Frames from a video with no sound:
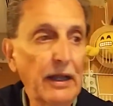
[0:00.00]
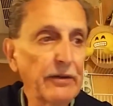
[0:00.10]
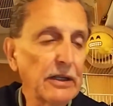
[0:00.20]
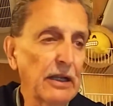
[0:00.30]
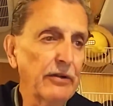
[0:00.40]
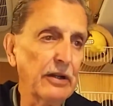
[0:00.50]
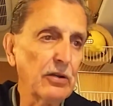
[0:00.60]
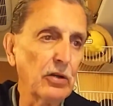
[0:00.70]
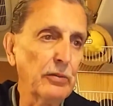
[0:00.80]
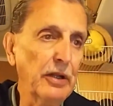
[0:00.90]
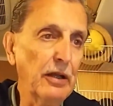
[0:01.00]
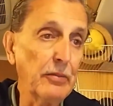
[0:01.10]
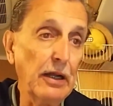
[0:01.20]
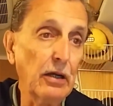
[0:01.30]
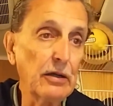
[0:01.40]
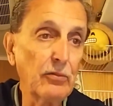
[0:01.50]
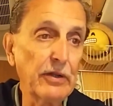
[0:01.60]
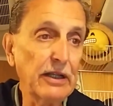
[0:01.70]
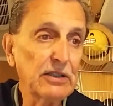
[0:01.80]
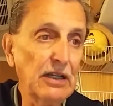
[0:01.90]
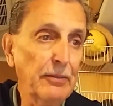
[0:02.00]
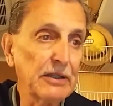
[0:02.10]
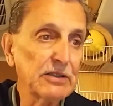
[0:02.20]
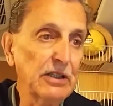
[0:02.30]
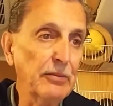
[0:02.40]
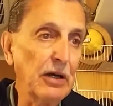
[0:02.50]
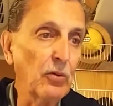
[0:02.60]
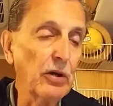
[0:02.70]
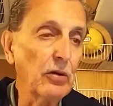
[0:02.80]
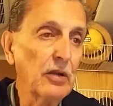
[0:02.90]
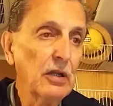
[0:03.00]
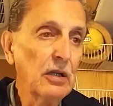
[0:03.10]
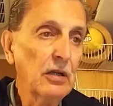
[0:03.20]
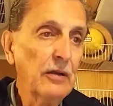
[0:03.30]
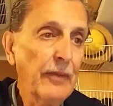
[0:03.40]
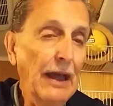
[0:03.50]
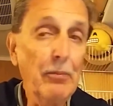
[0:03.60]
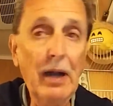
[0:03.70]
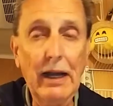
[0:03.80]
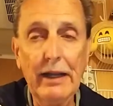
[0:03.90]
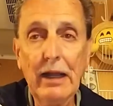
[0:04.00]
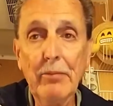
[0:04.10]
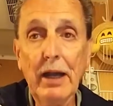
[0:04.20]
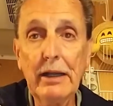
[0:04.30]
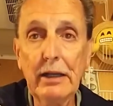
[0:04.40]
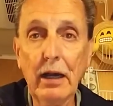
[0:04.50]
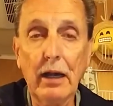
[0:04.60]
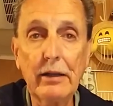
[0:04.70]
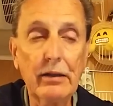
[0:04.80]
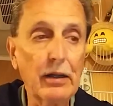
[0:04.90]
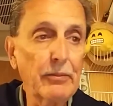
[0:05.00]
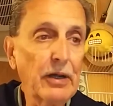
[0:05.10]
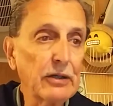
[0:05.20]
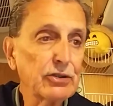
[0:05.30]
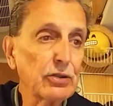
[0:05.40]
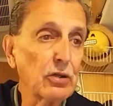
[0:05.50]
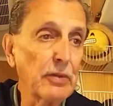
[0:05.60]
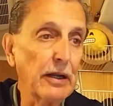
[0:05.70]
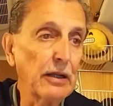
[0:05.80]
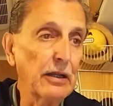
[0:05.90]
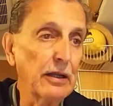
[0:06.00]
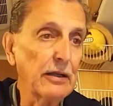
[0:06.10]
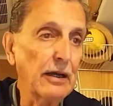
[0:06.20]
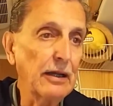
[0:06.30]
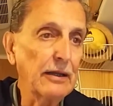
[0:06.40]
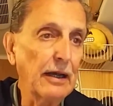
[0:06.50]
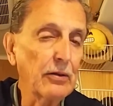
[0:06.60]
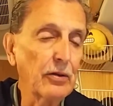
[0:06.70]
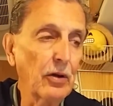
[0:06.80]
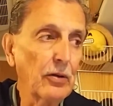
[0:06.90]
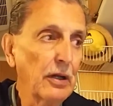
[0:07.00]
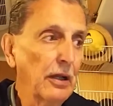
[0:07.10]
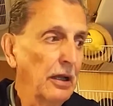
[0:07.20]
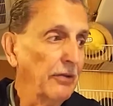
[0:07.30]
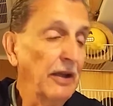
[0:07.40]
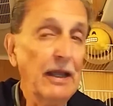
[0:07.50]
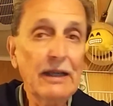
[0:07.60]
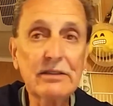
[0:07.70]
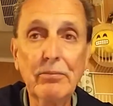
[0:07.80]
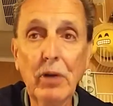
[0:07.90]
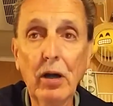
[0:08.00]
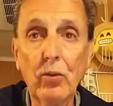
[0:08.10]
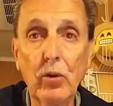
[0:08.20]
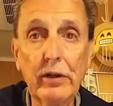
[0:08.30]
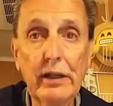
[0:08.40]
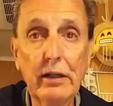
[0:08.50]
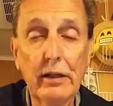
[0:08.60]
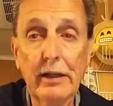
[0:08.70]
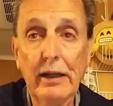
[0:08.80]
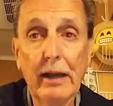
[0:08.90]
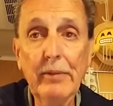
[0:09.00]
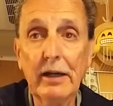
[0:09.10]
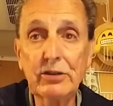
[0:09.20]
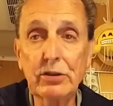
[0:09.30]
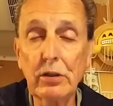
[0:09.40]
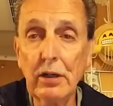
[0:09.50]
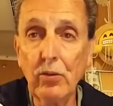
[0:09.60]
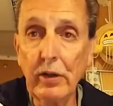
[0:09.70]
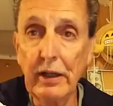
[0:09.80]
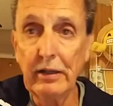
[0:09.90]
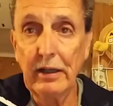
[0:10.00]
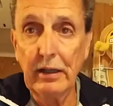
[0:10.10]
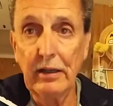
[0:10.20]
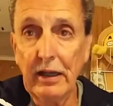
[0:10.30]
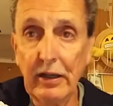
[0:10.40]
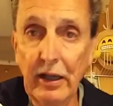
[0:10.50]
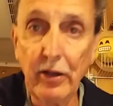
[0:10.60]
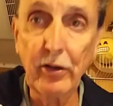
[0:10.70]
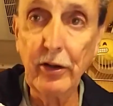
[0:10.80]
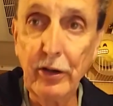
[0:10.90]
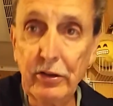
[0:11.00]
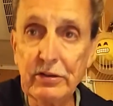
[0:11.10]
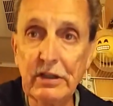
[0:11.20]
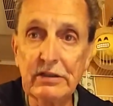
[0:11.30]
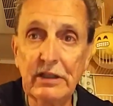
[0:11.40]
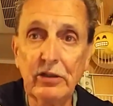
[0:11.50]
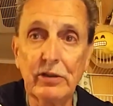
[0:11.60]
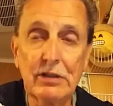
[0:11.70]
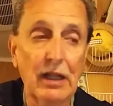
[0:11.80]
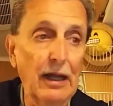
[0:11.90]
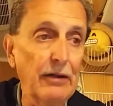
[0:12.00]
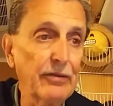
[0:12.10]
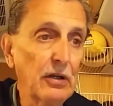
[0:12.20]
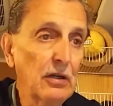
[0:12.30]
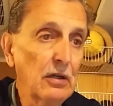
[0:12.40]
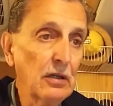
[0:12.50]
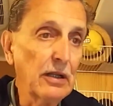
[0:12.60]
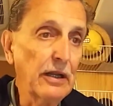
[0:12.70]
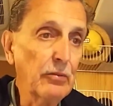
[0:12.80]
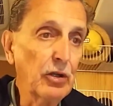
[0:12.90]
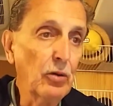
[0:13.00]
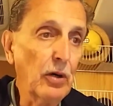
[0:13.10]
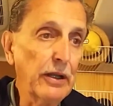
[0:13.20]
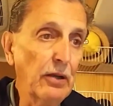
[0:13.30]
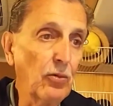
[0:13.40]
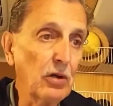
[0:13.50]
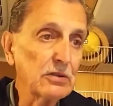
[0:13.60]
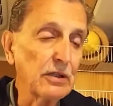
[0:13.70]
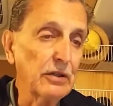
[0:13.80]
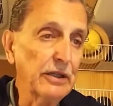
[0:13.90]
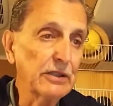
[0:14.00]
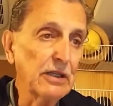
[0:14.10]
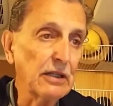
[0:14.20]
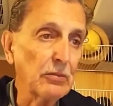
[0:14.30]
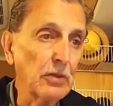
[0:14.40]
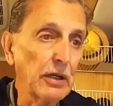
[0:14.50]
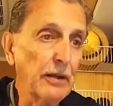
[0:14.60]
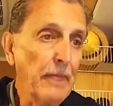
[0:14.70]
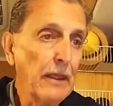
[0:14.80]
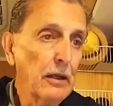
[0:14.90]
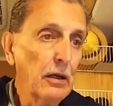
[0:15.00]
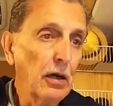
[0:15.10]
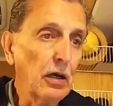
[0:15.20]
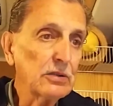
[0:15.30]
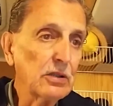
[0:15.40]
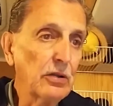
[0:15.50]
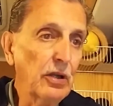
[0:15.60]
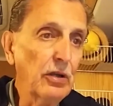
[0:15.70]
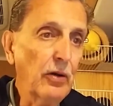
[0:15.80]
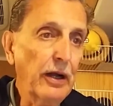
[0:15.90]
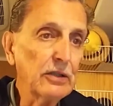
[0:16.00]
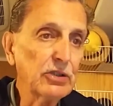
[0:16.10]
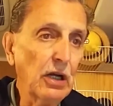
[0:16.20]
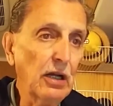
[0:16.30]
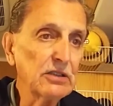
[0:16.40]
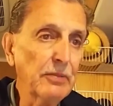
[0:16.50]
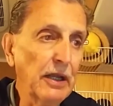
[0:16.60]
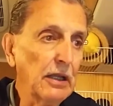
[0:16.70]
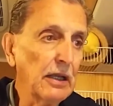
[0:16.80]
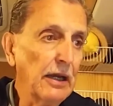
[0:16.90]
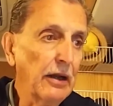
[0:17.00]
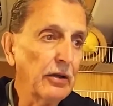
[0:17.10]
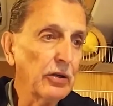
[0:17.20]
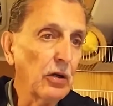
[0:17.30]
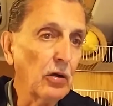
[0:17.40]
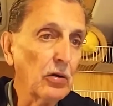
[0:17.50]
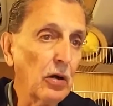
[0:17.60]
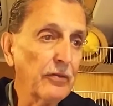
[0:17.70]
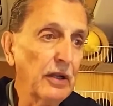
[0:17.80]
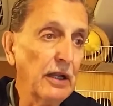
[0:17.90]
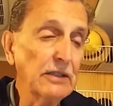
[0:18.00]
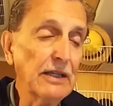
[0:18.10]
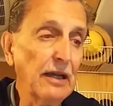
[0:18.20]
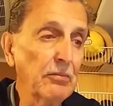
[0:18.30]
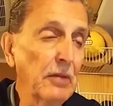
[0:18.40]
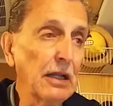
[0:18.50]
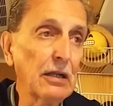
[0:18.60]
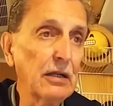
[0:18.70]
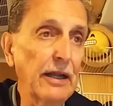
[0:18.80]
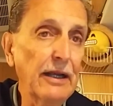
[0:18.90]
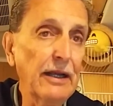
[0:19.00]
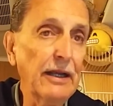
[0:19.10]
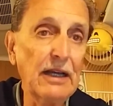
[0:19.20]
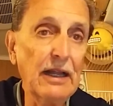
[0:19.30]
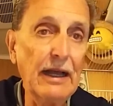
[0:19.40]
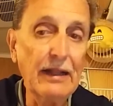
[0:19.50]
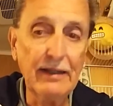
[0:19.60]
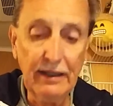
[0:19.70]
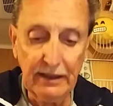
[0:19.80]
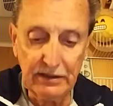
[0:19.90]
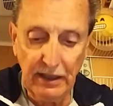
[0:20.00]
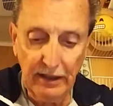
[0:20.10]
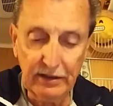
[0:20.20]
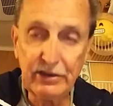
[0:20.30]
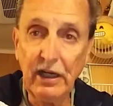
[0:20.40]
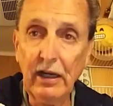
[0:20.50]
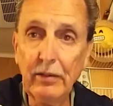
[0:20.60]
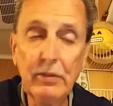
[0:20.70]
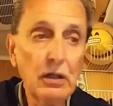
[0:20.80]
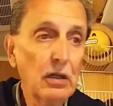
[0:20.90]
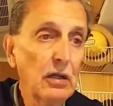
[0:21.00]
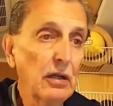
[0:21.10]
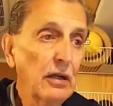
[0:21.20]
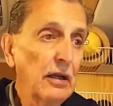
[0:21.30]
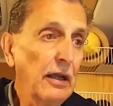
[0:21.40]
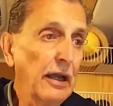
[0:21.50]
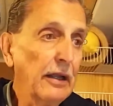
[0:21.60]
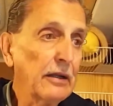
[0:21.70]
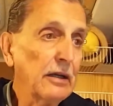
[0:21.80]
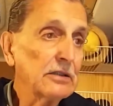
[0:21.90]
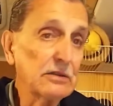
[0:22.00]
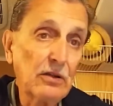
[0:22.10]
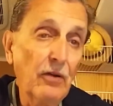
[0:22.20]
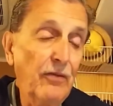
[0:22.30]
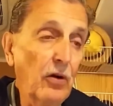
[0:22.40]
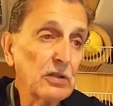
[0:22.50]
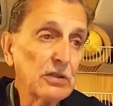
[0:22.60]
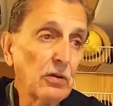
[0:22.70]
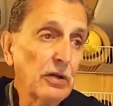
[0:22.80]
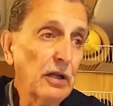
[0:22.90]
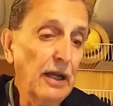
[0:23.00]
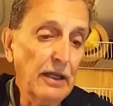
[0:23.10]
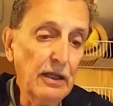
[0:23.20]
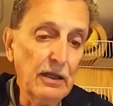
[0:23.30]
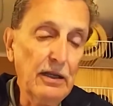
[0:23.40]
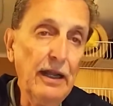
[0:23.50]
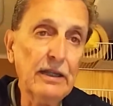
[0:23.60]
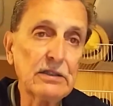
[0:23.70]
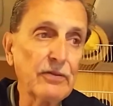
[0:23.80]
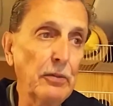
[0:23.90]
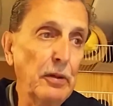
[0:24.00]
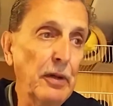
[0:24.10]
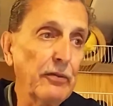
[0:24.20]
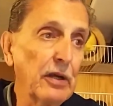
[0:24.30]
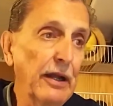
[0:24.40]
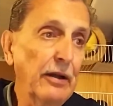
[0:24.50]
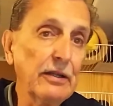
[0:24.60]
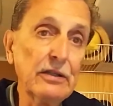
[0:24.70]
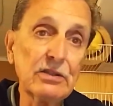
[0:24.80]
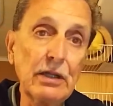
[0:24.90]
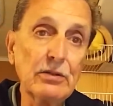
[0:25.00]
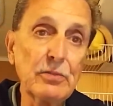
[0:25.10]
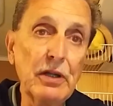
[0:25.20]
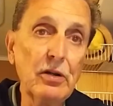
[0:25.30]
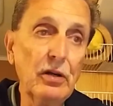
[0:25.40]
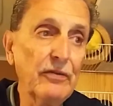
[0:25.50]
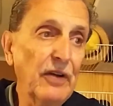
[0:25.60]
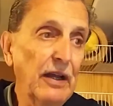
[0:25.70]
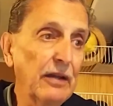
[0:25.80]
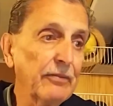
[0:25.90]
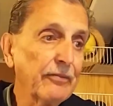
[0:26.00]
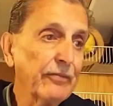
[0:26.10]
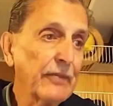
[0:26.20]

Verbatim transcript: I haven't given it to him yet, but I'll, the next time I see him, I will. I might, I might not. Yeah, I'm not sure about it yet. I, I don't know. If he hasn't bought one, then I'm not sure I want to in, in, in, introduce this into his life. Let him do what he wants to do. He's got the money. Also, do you know how John's making out in your old RV? He's out in Midland, Texas. I, I think he's got a job and uh, so far so good. I get a text from him every now and then, seems to be doing fine.